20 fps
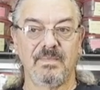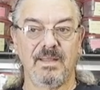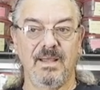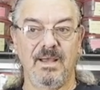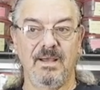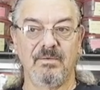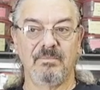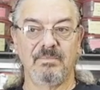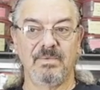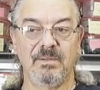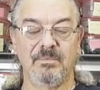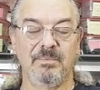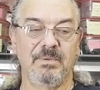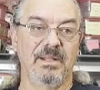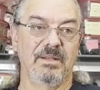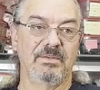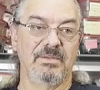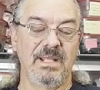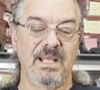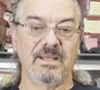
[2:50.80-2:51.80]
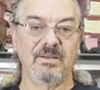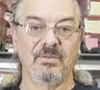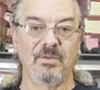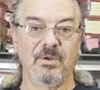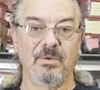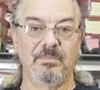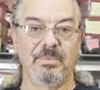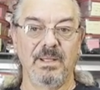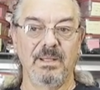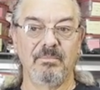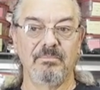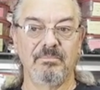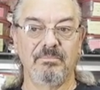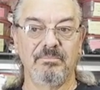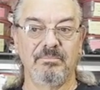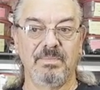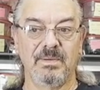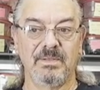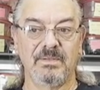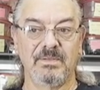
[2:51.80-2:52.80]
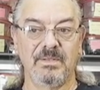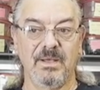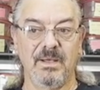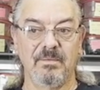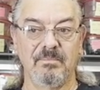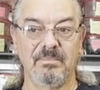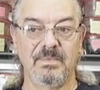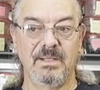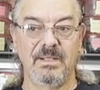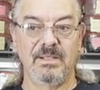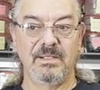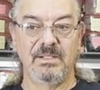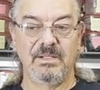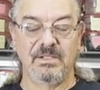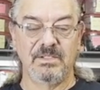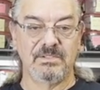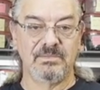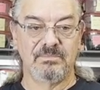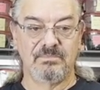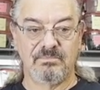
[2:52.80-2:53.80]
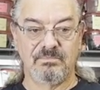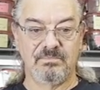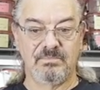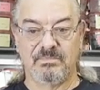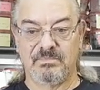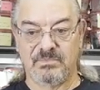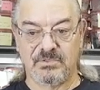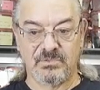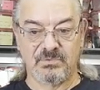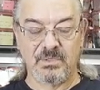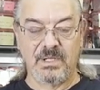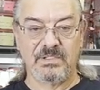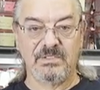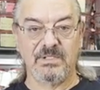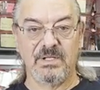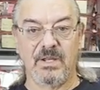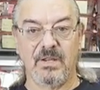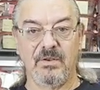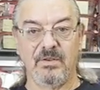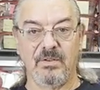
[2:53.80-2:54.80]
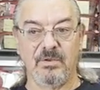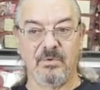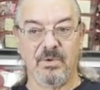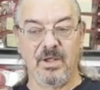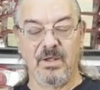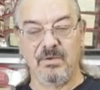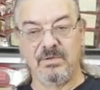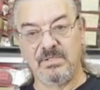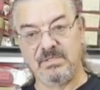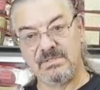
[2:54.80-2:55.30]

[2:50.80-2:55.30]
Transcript: Um, it'll, it'll, take a little bit, but um, you just stretch it out on the ground.